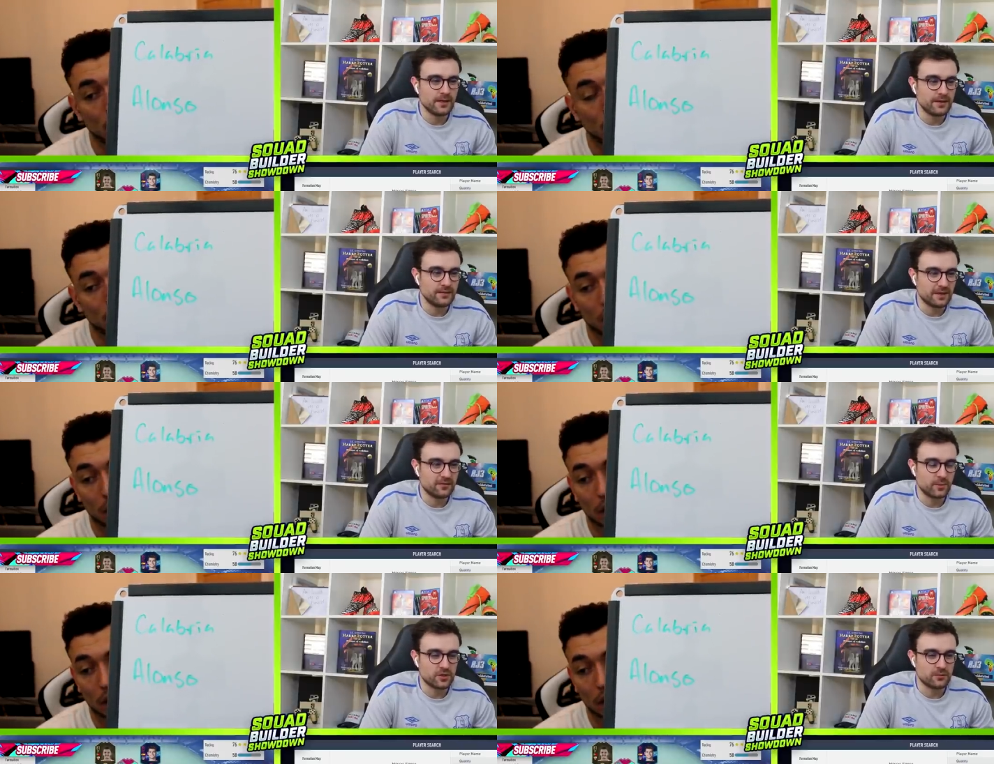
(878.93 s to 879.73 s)
Speaker 1: There's that
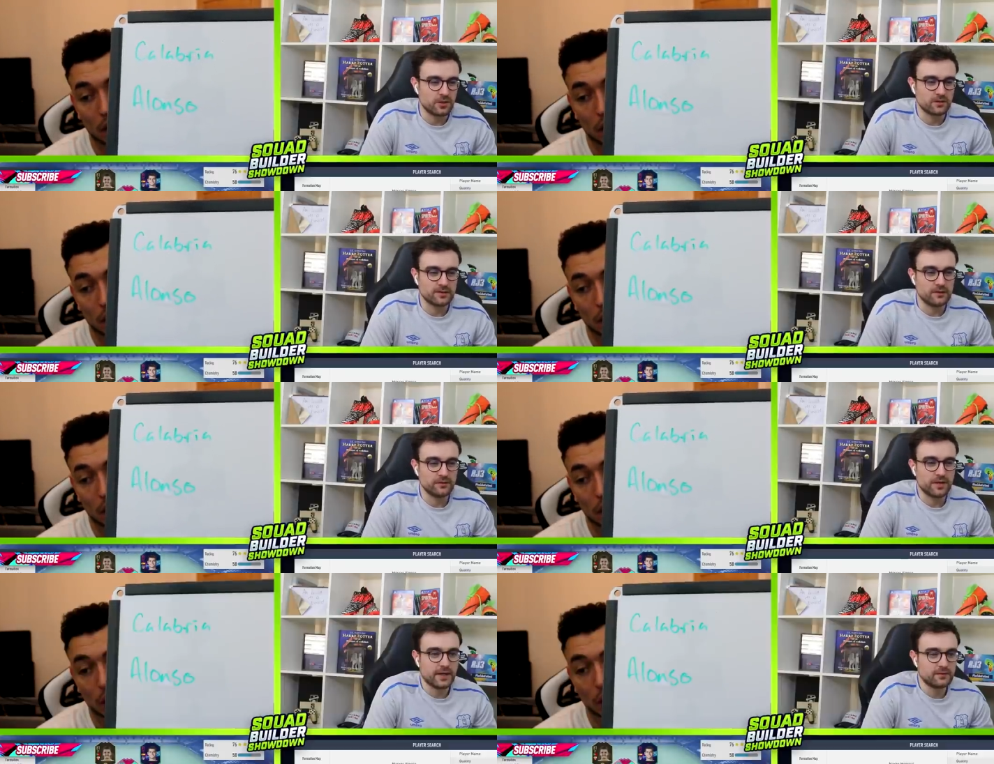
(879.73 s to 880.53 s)
special Marcos Alonso
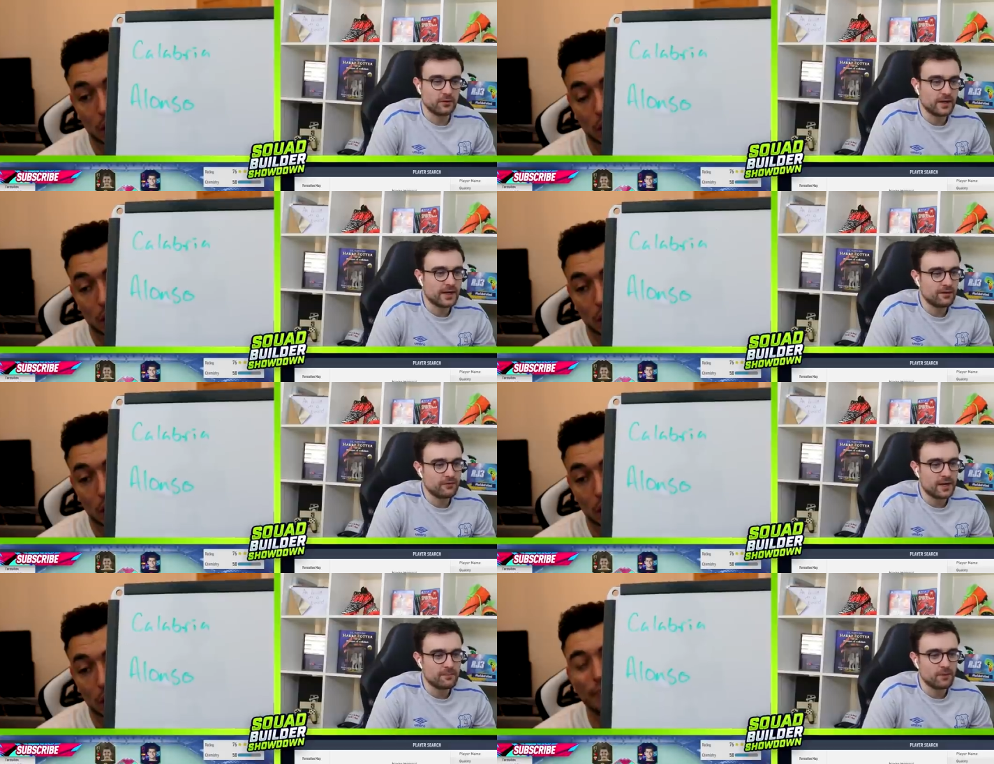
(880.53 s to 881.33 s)
that I don't have,
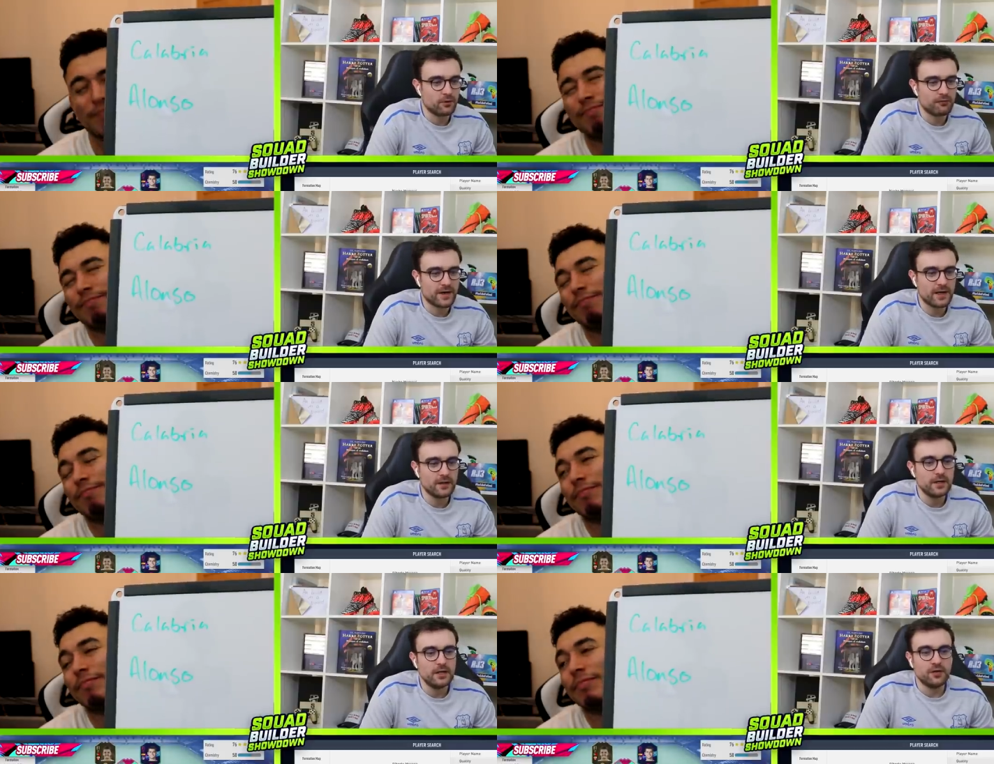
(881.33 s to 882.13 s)
and
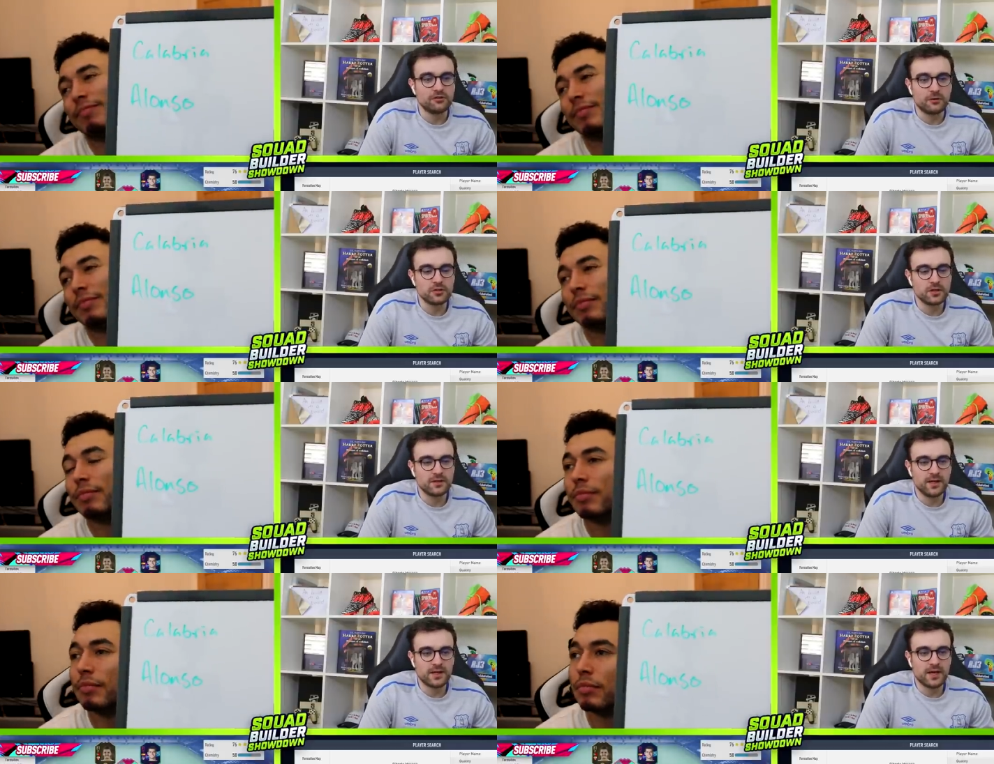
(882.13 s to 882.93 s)
Monreal. So I'm just going
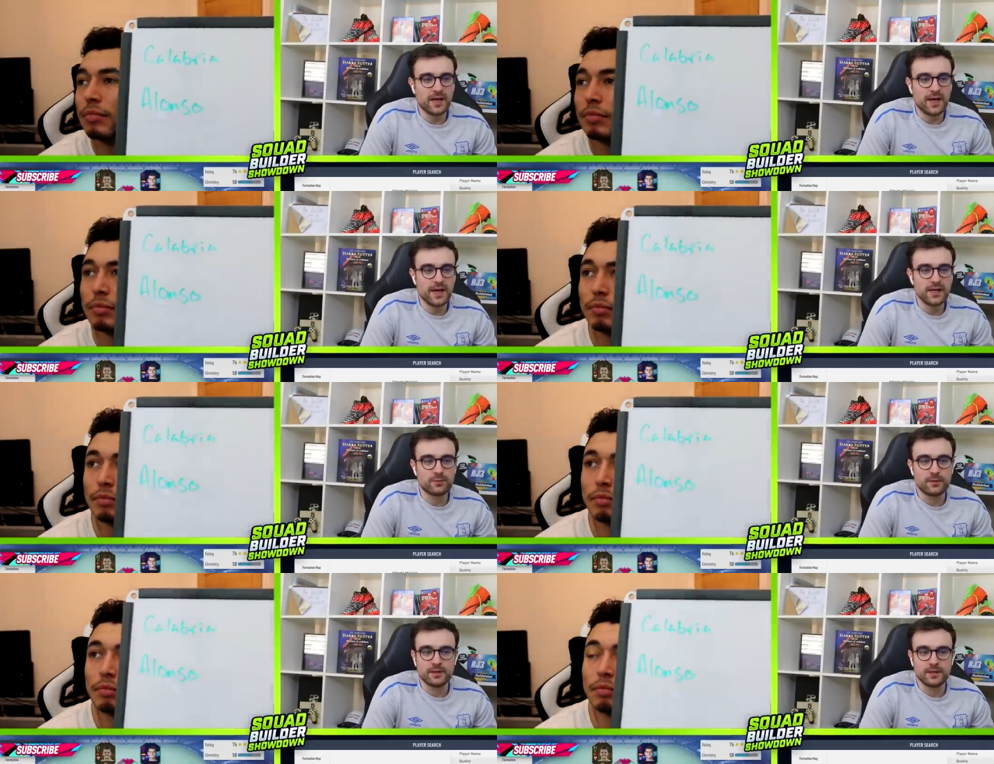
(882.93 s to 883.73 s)
to take any
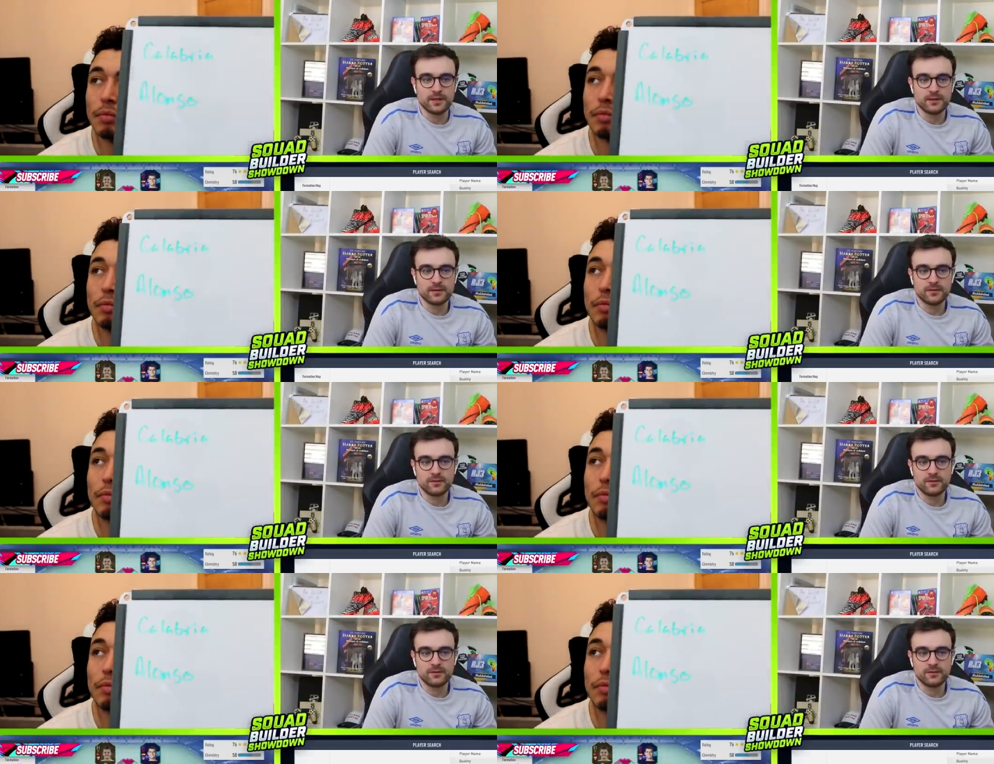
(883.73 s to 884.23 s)
Premier League